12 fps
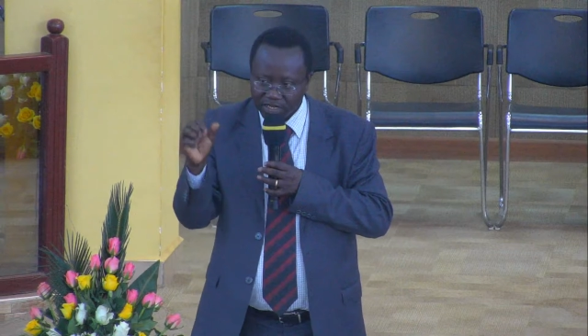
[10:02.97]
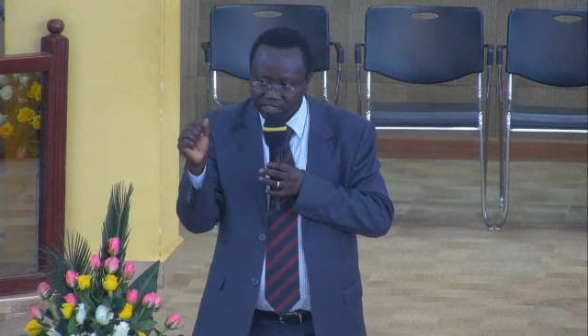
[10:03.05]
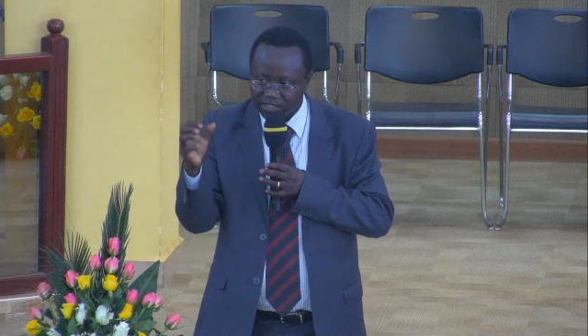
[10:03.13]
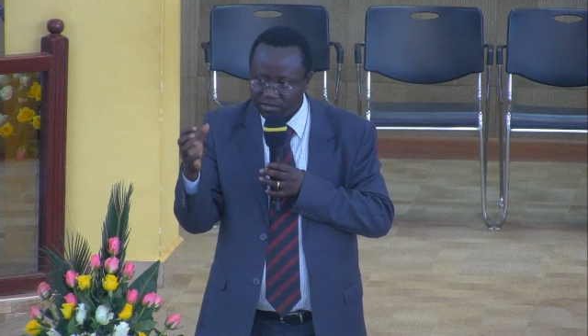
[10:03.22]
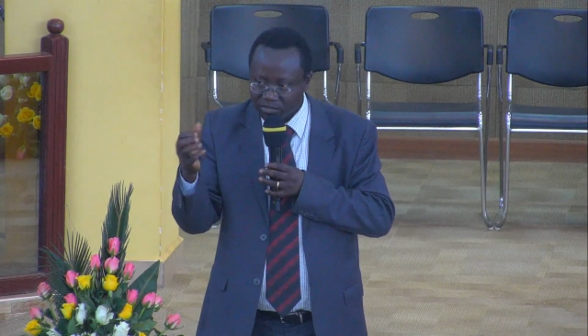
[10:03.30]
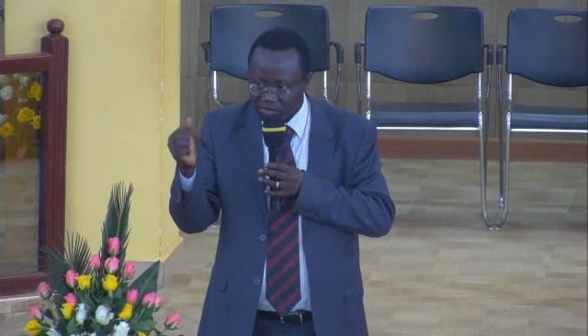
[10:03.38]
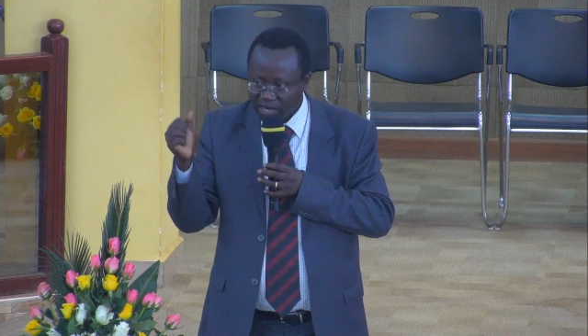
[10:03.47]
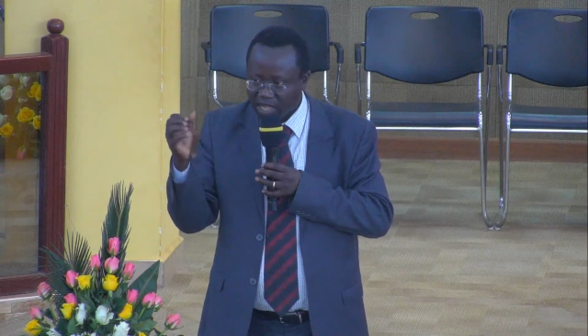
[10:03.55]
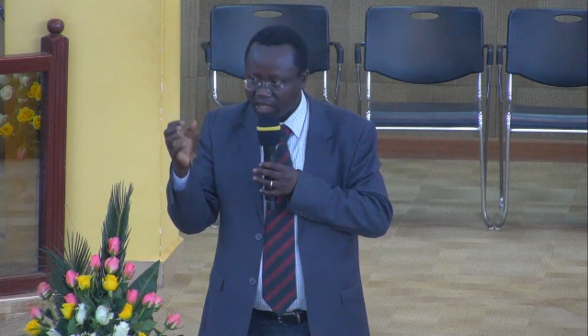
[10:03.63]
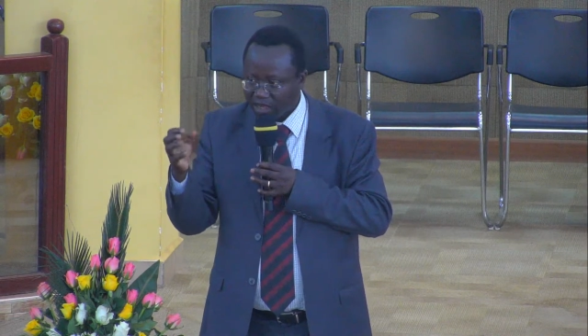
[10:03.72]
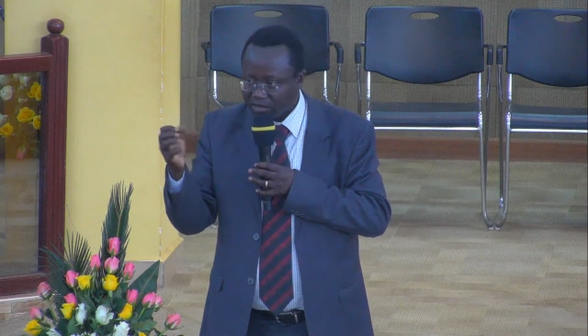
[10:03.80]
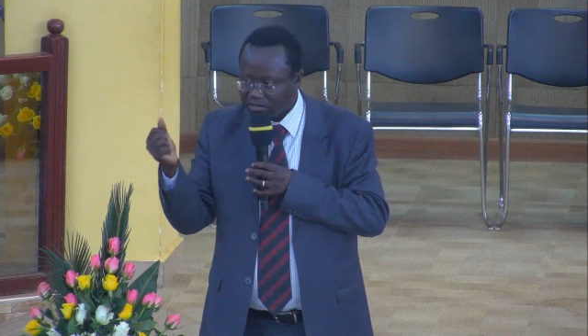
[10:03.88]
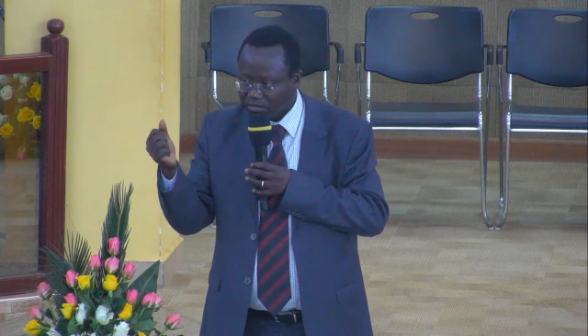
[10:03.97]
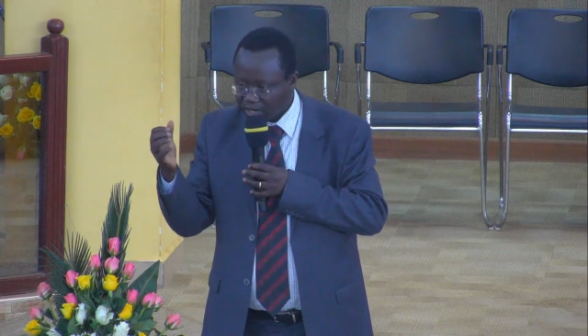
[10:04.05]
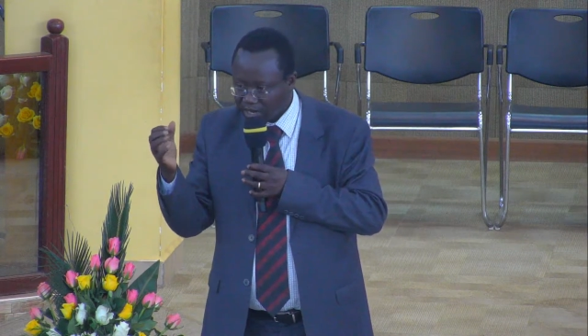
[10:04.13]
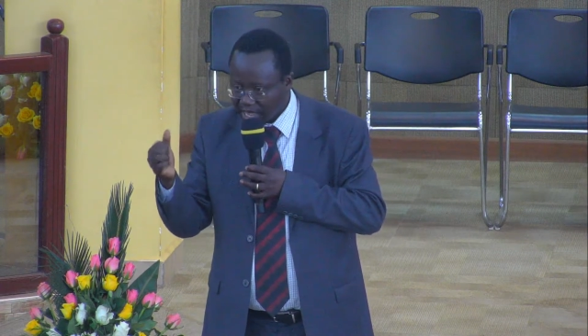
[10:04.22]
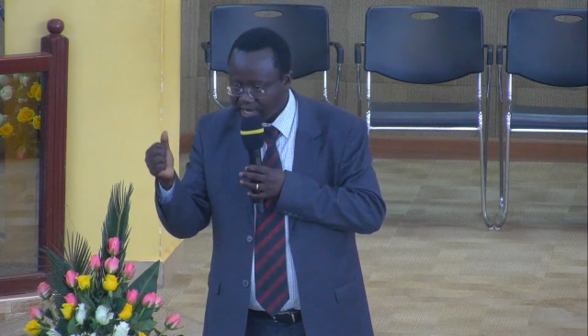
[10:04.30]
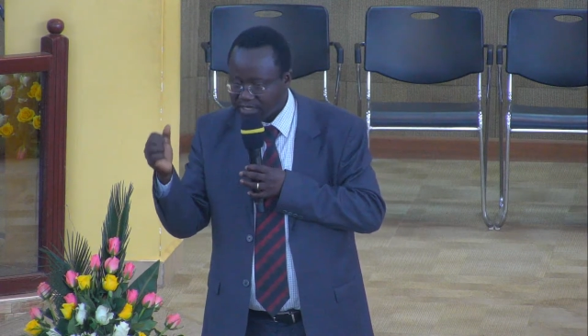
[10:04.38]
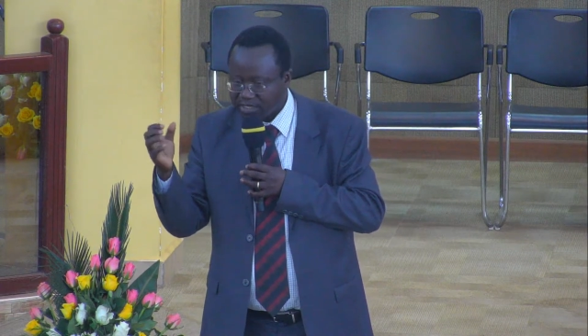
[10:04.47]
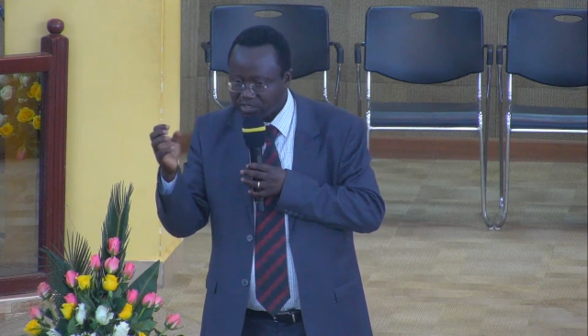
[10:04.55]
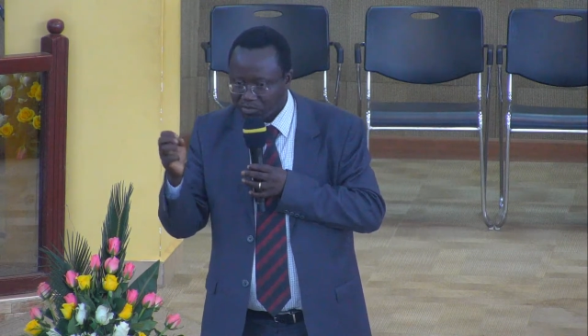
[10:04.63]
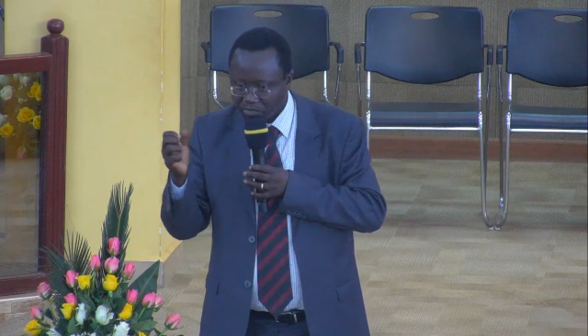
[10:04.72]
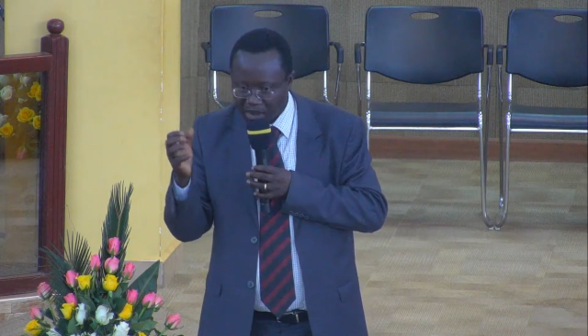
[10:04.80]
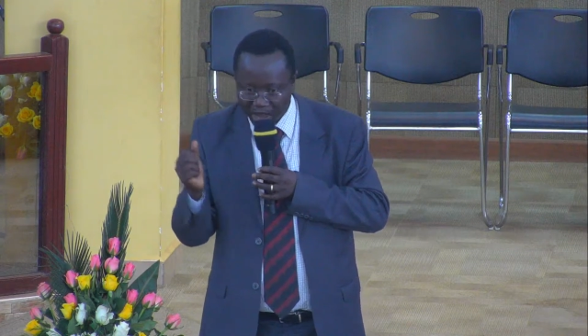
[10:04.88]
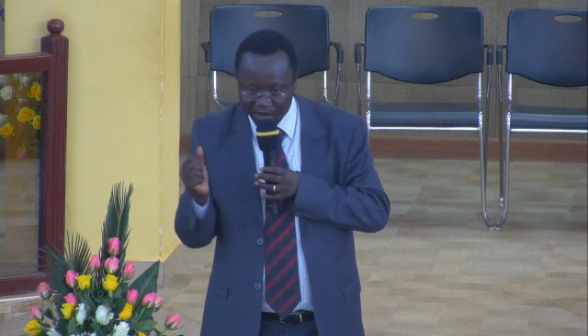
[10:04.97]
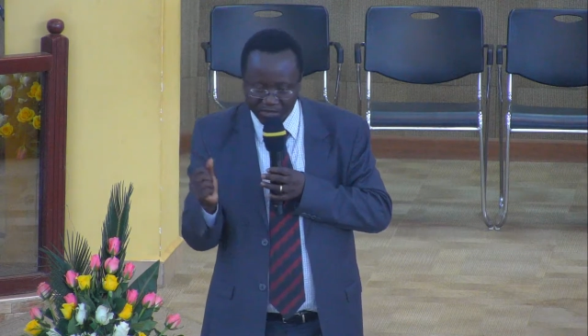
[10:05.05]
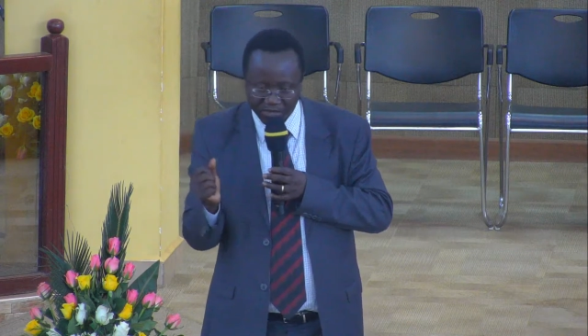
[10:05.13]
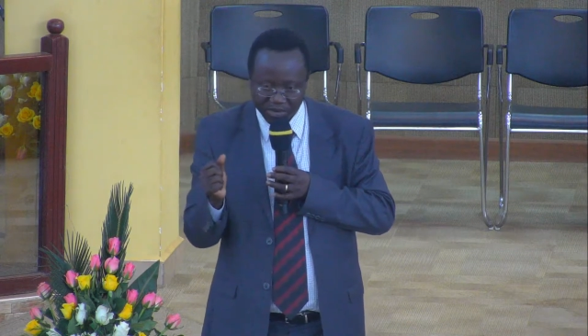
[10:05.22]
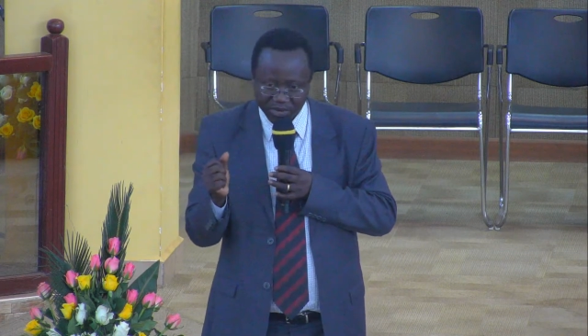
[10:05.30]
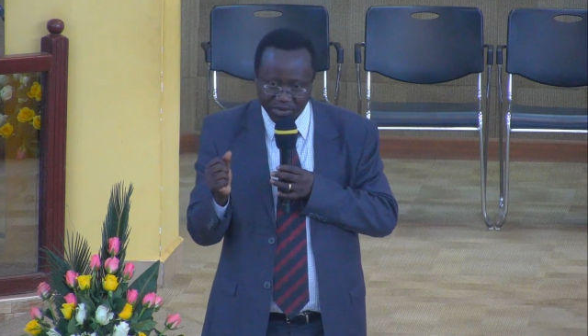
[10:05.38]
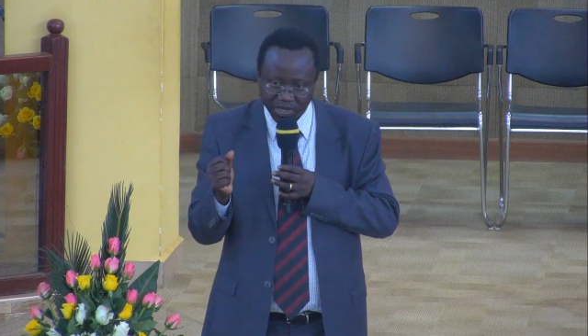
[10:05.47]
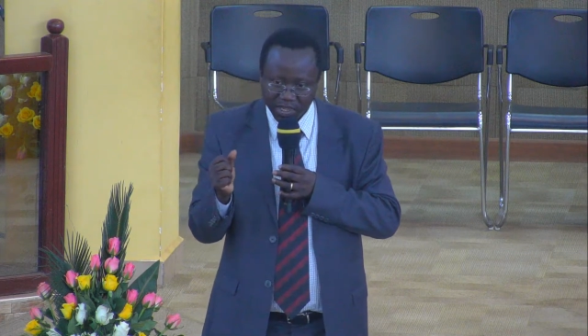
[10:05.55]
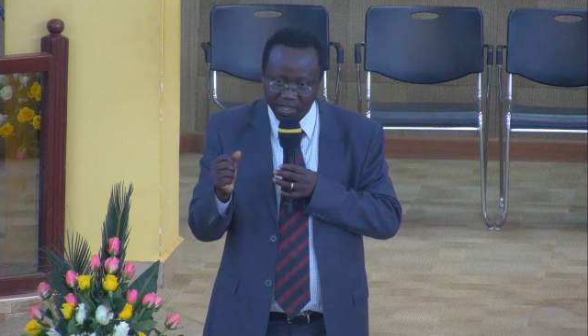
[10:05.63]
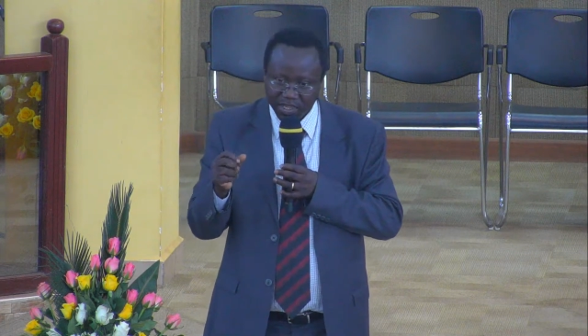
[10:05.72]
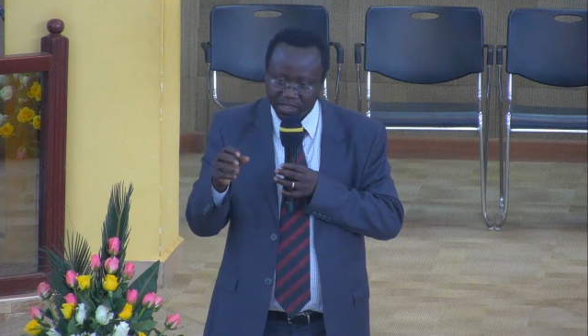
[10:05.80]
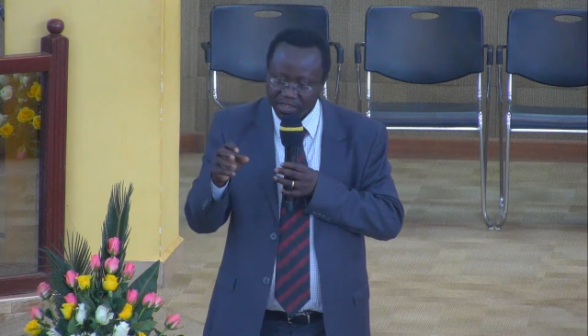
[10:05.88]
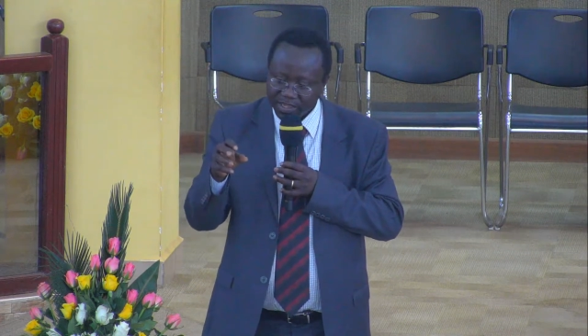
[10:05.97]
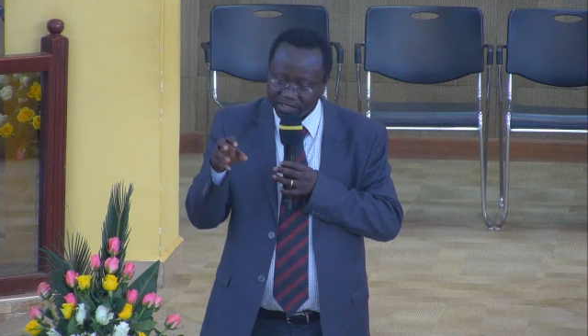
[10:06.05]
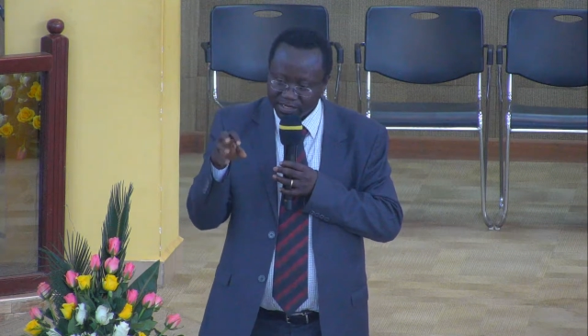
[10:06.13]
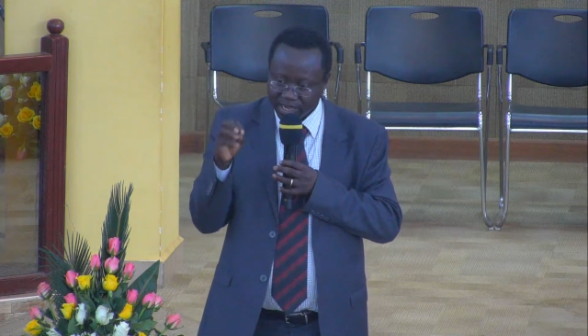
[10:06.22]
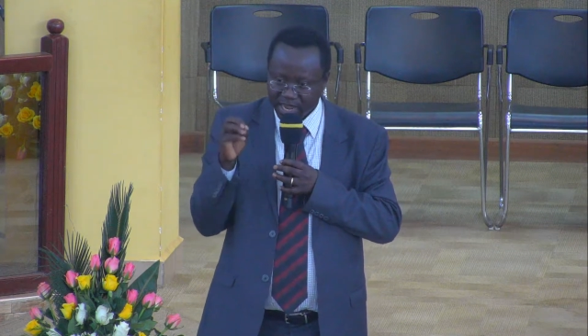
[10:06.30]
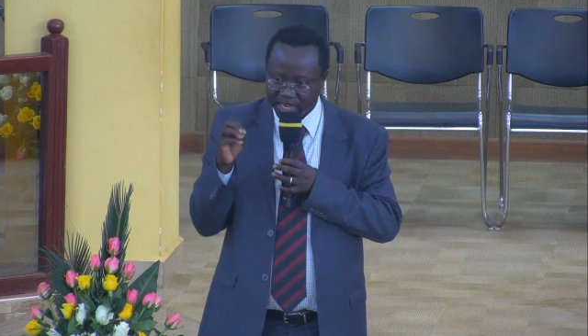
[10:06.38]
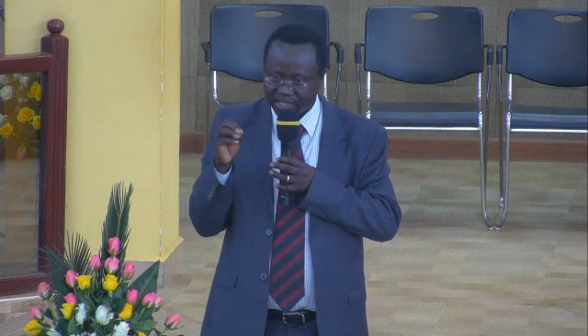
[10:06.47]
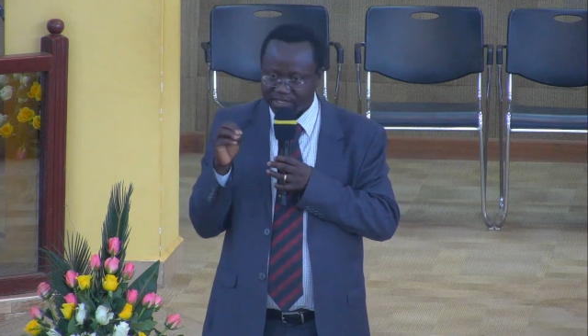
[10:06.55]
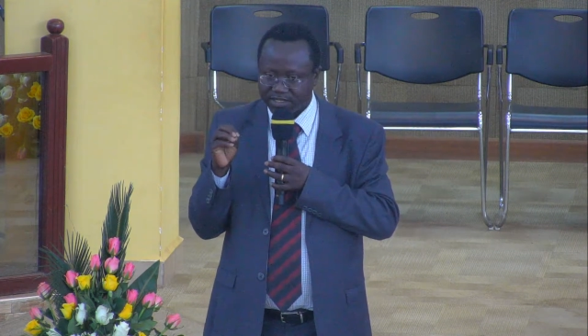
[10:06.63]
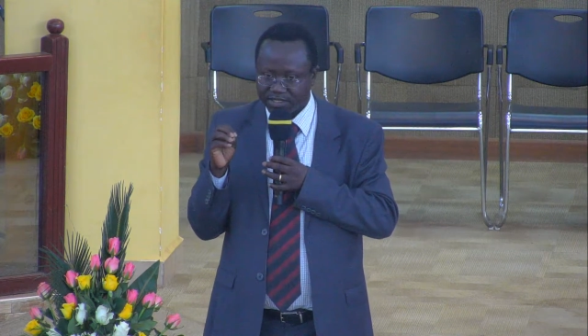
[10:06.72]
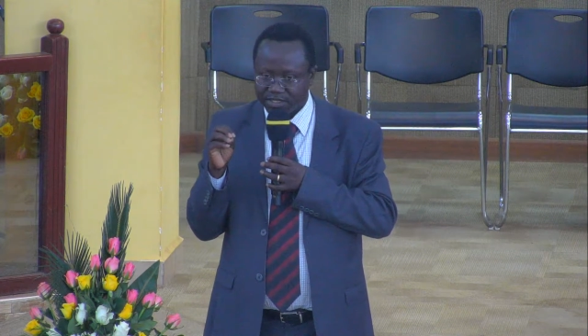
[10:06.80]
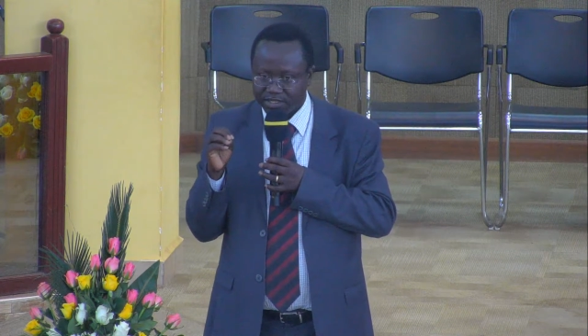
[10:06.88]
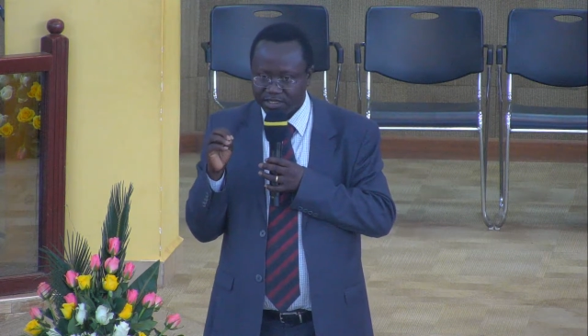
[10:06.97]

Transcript: needs blood to pump, it dies.